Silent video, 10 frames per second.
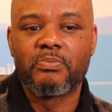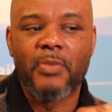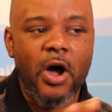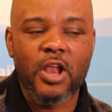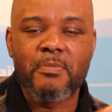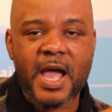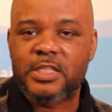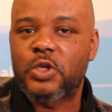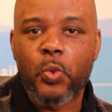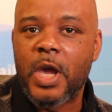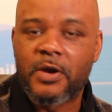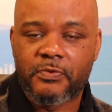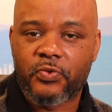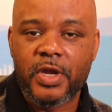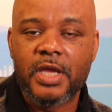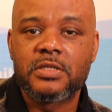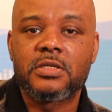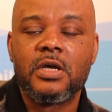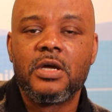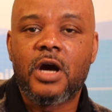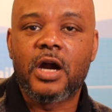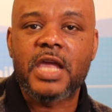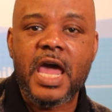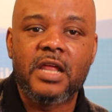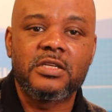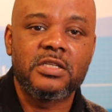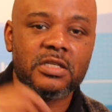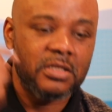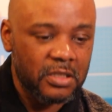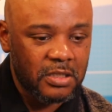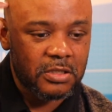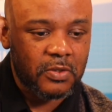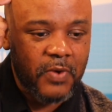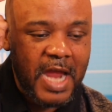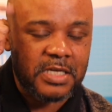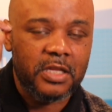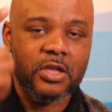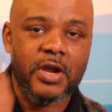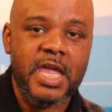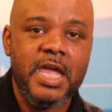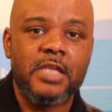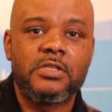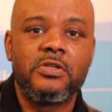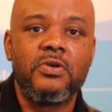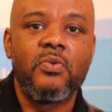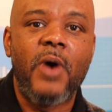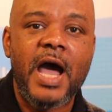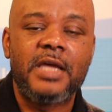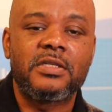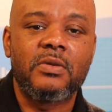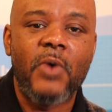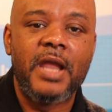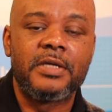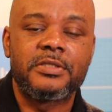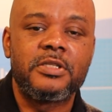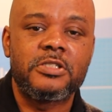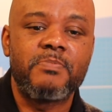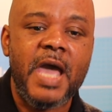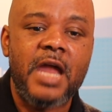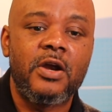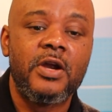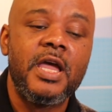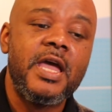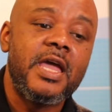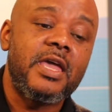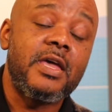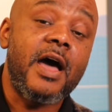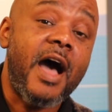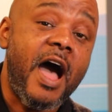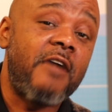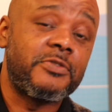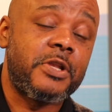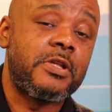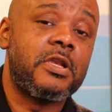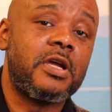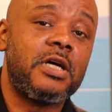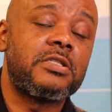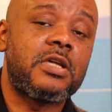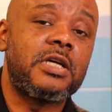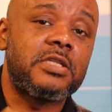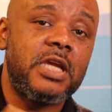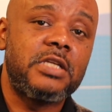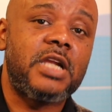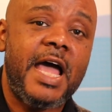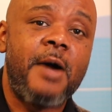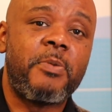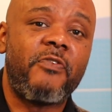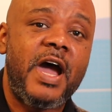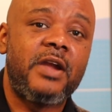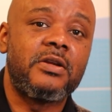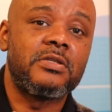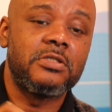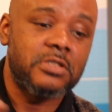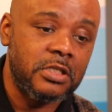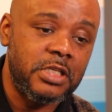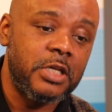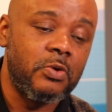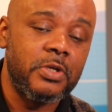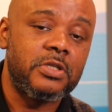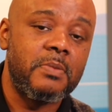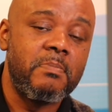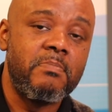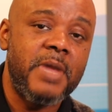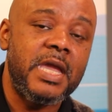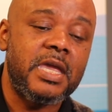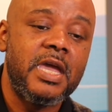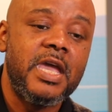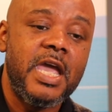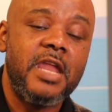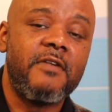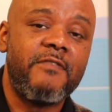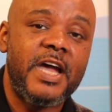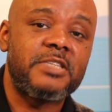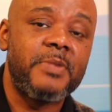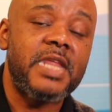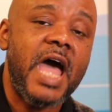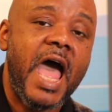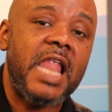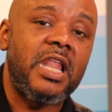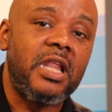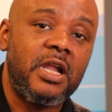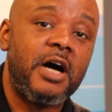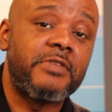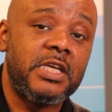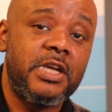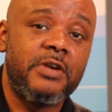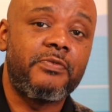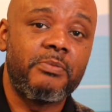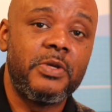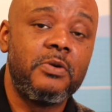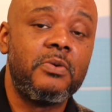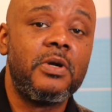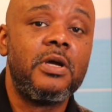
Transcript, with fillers: All of my Twitter friends are kind of scratching their head to why why does this matter? It obviously does because each cloud provider is continuing to make an investment, I'd love to hear from you